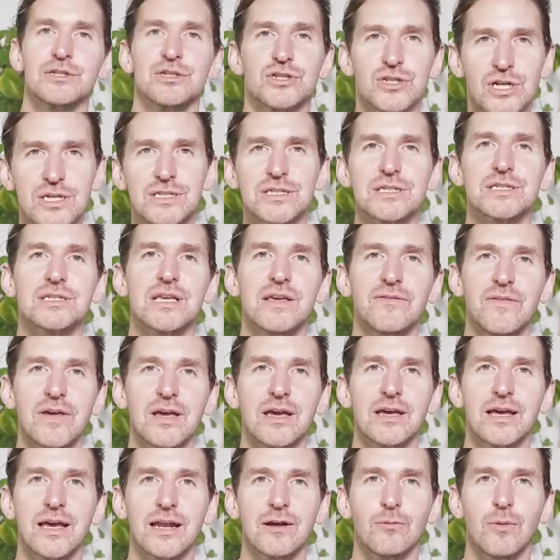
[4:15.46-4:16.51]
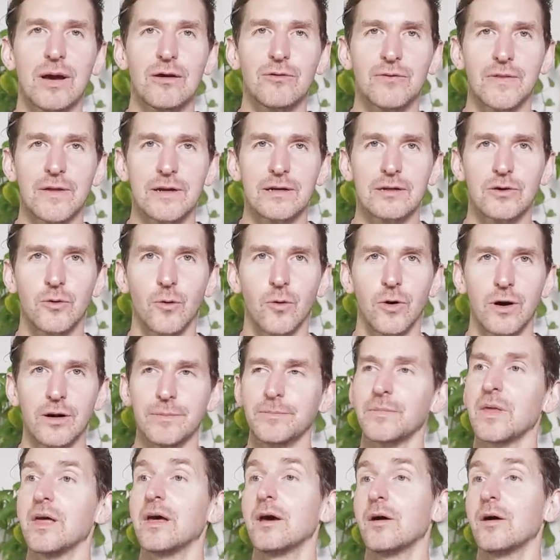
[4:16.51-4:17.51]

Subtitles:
just to see if he could get away with it in court,